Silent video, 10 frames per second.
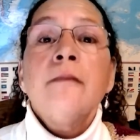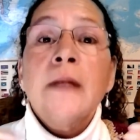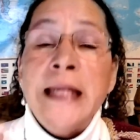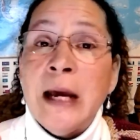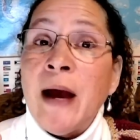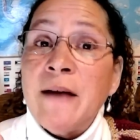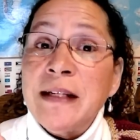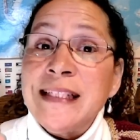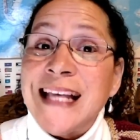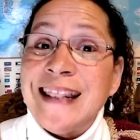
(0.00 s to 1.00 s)
Now, having
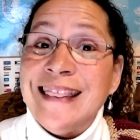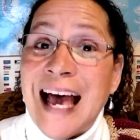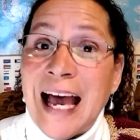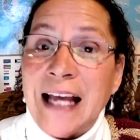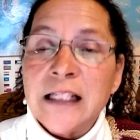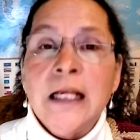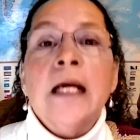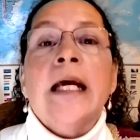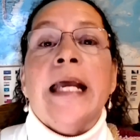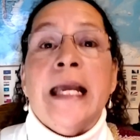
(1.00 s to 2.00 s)
said that,
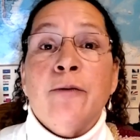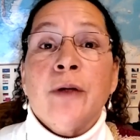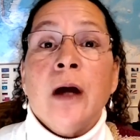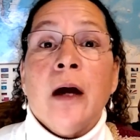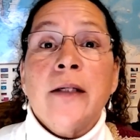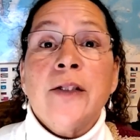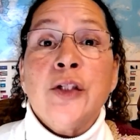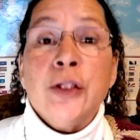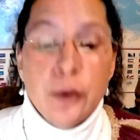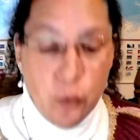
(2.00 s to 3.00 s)
in regards
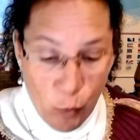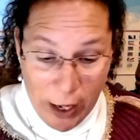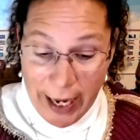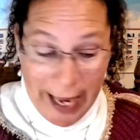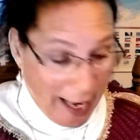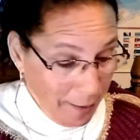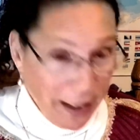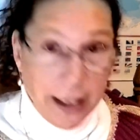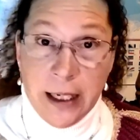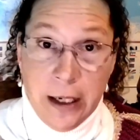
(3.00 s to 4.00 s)
to when I am
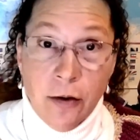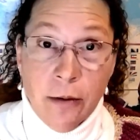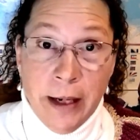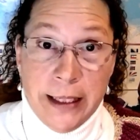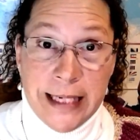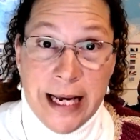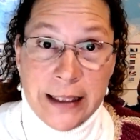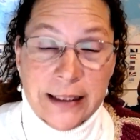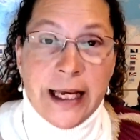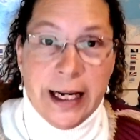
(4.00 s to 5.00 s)
knitting here at my
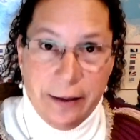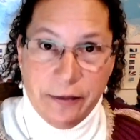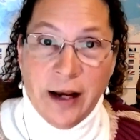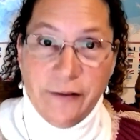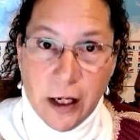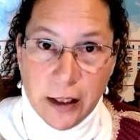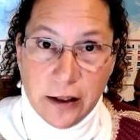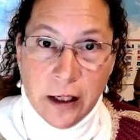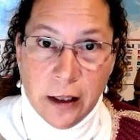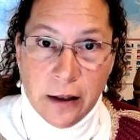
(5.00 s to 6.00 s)
desk and I've got
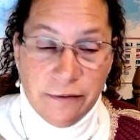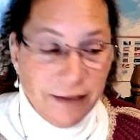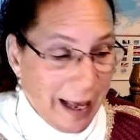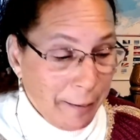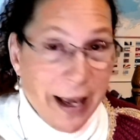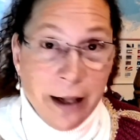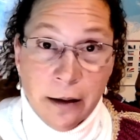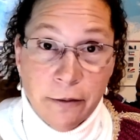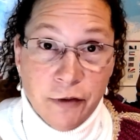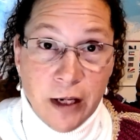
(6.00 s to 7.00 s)
a flat panel
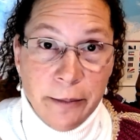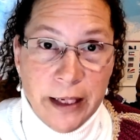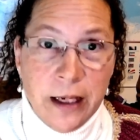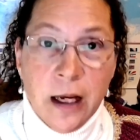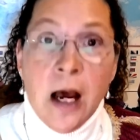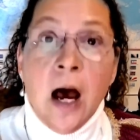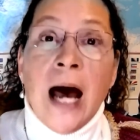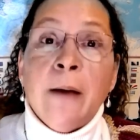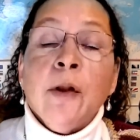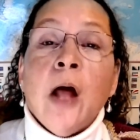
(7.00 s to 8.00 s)
in front of me, I
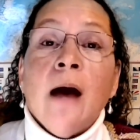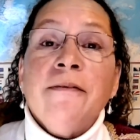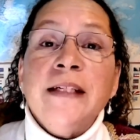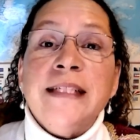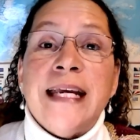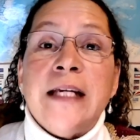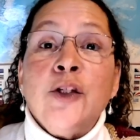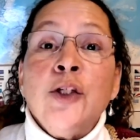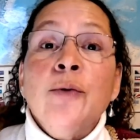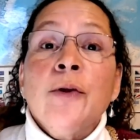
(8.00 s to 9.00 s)
will often take
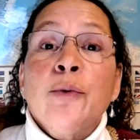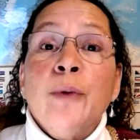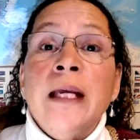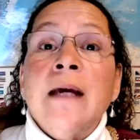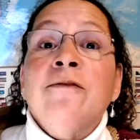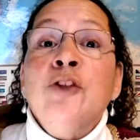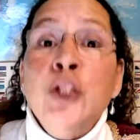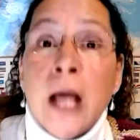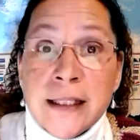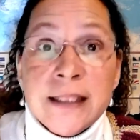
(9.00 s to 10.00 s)
2 or 3 of
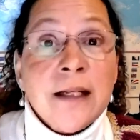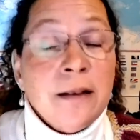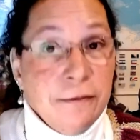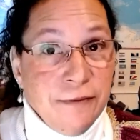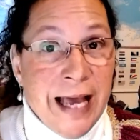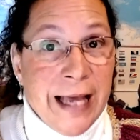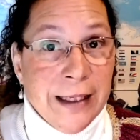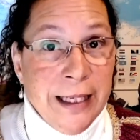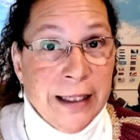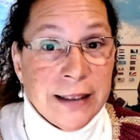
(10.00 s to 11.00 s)
just the flat
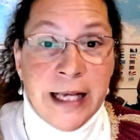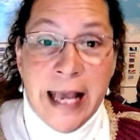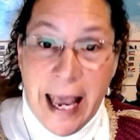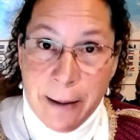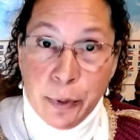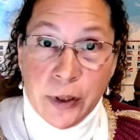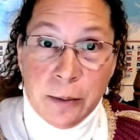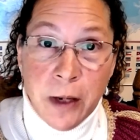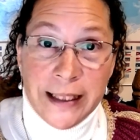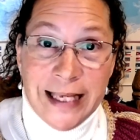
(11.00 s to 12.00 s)
links and put them
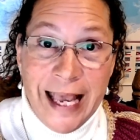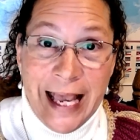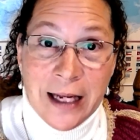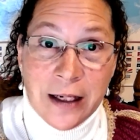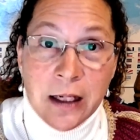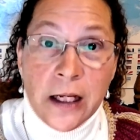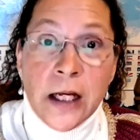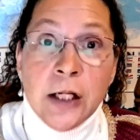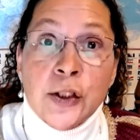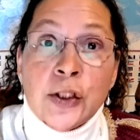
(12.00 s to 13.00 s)
on the end
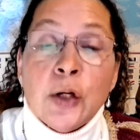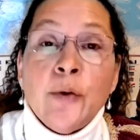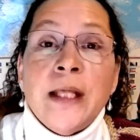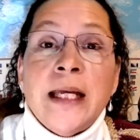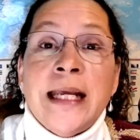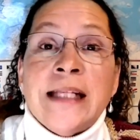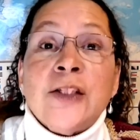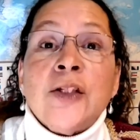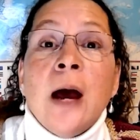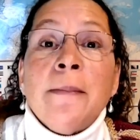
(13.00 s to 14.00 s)
so that it
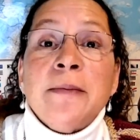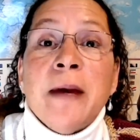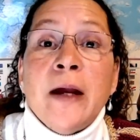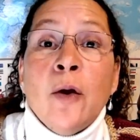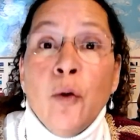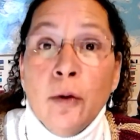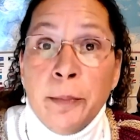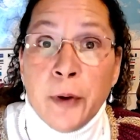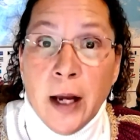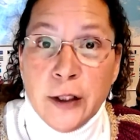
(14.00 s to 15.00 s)
stops my whole
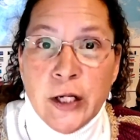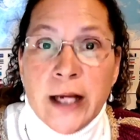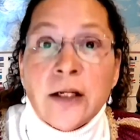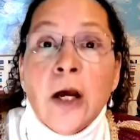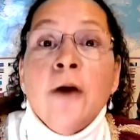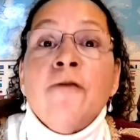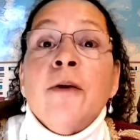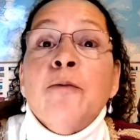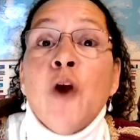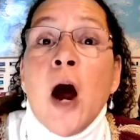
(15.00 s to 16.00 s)
project from
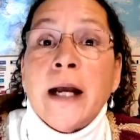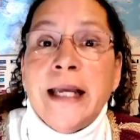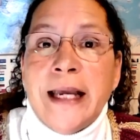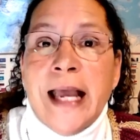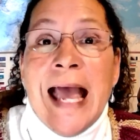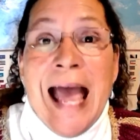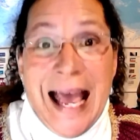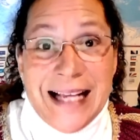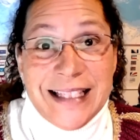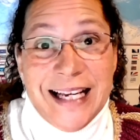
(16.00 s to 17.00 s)
rocking
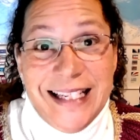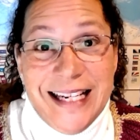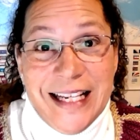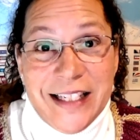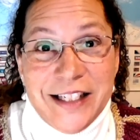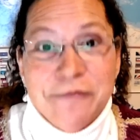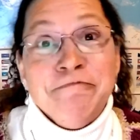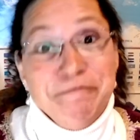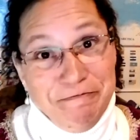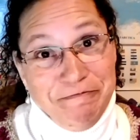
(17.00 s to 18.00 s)
as I knit.
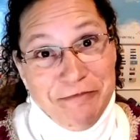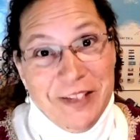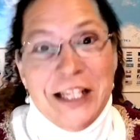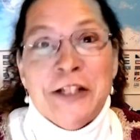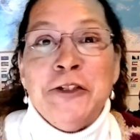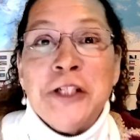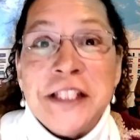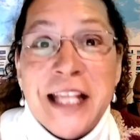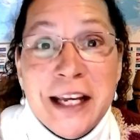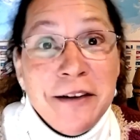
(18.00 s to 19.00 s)
Just
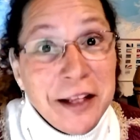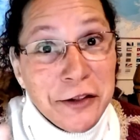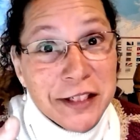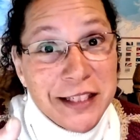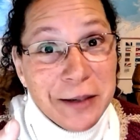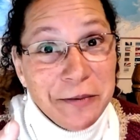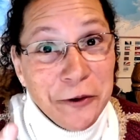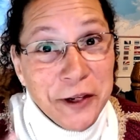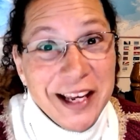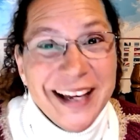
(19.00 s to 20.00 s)
saying, there's a tip for
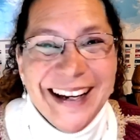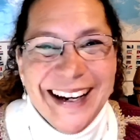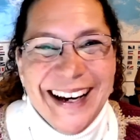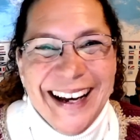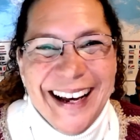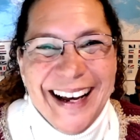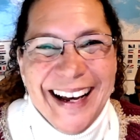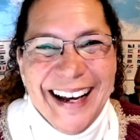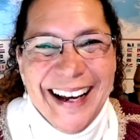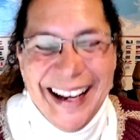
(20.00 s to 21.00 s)
you.
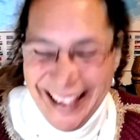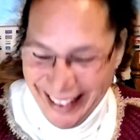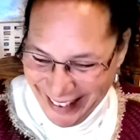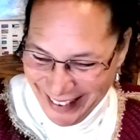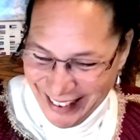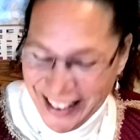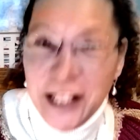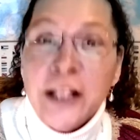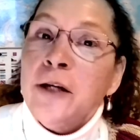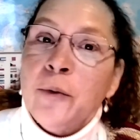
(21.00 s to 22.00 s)

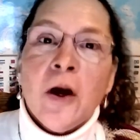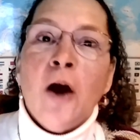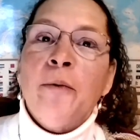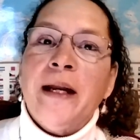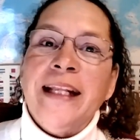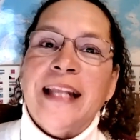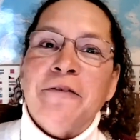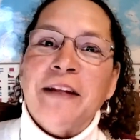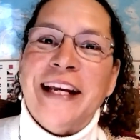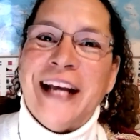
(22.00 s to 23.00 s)
Look, we're already
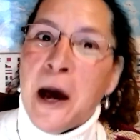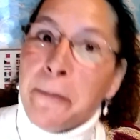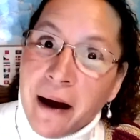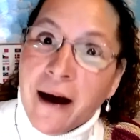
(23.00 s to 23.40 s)
leveling up.